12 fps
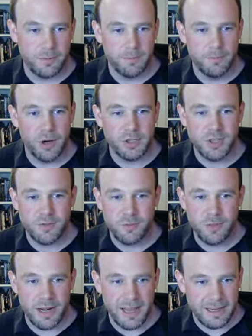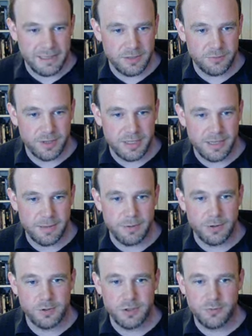Marching through the night is risky
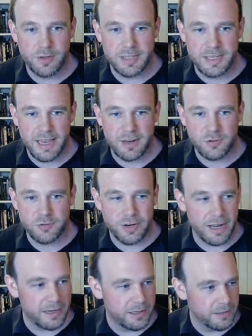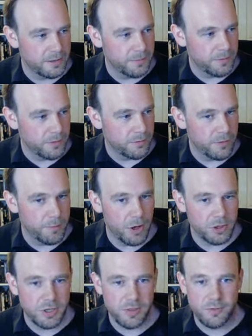because you risk getting dread for
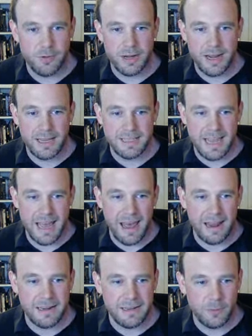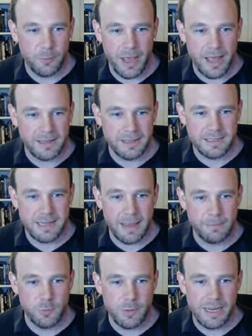marching through the night, and if we hadn't
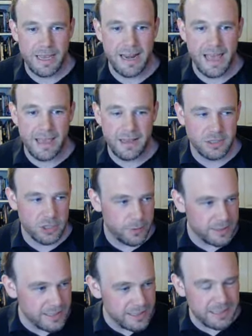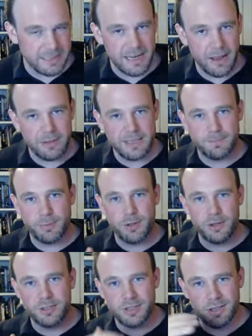slept, we'd get an ache. So it's easy to see how these
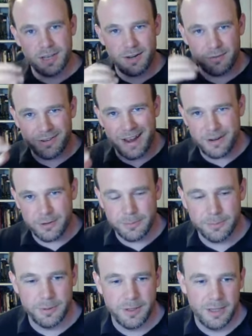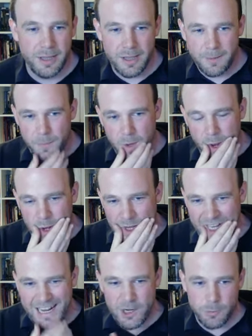burdens can kind of rack up, and you
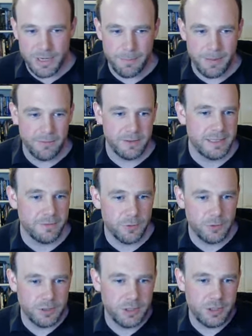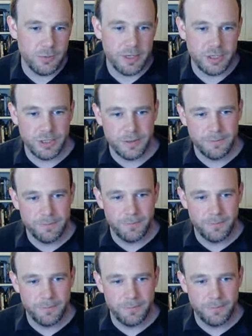can end up in a bit of a difficult situation.